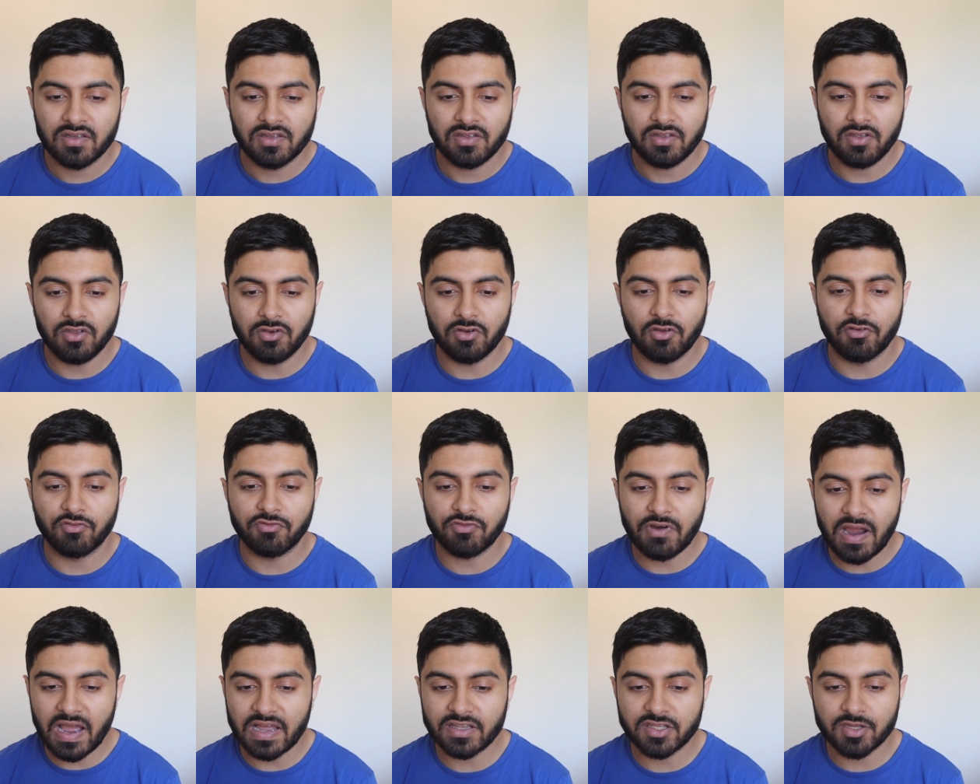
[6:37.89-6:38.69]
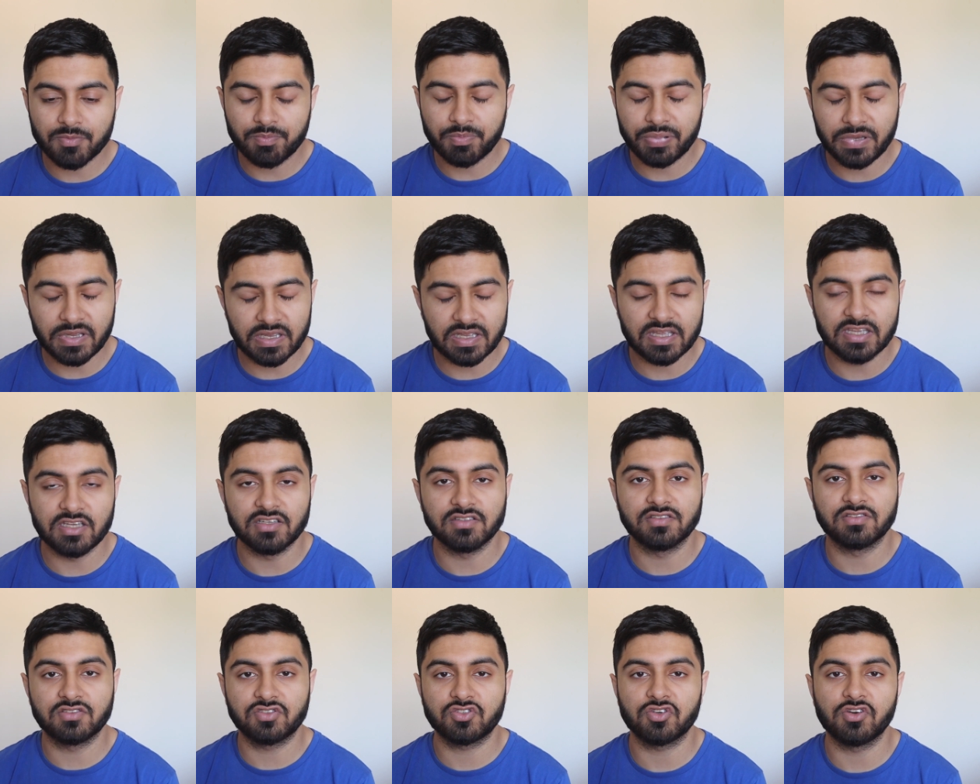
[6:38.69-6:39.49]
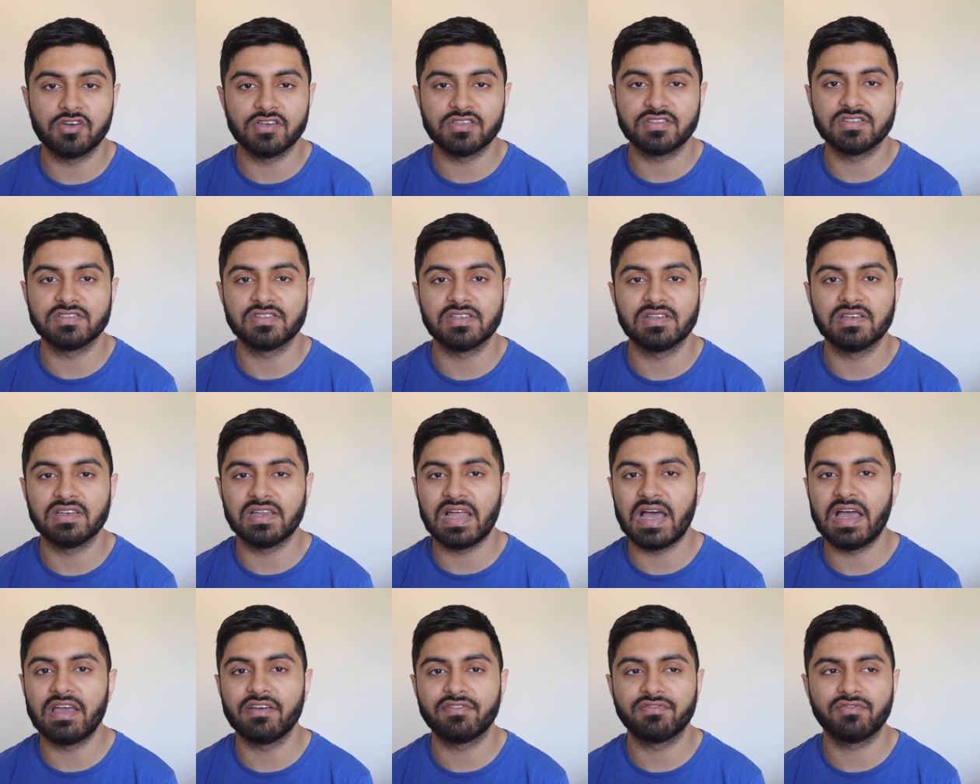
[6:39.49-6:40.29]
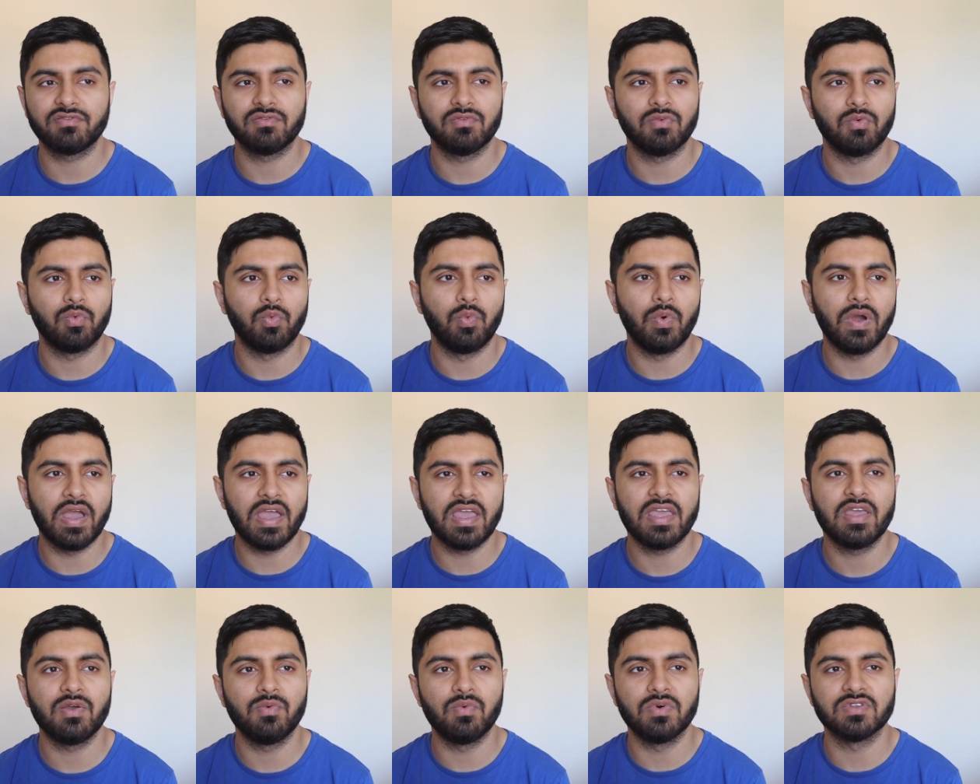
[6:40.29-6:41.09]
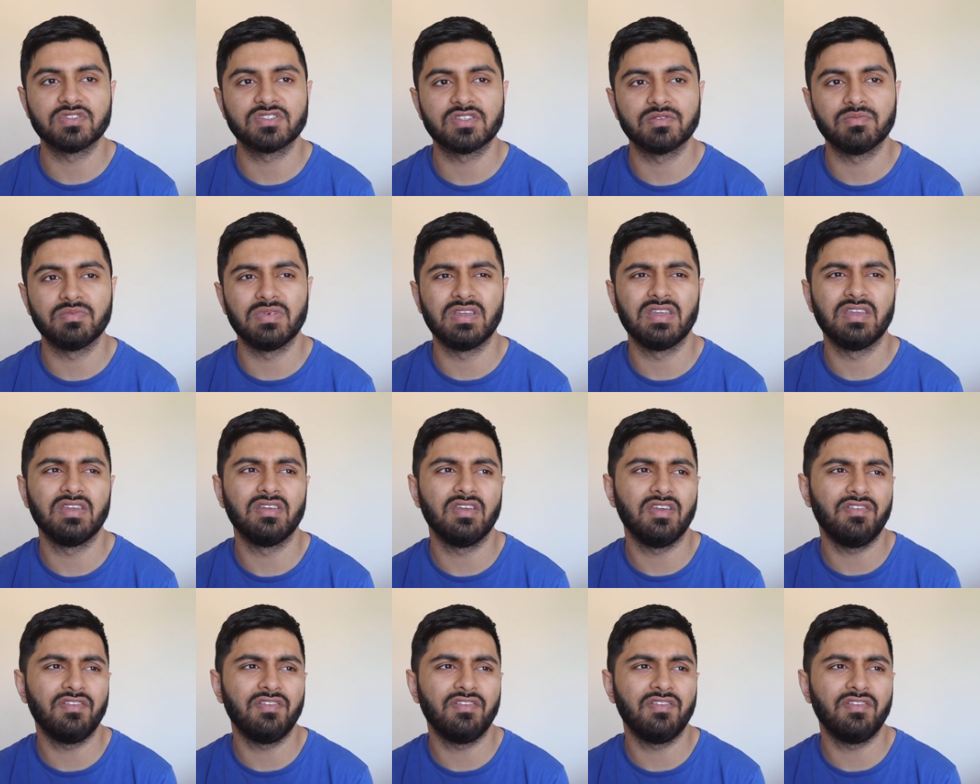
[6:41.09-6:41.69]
you know, right to pick his choices in life where he wants to be.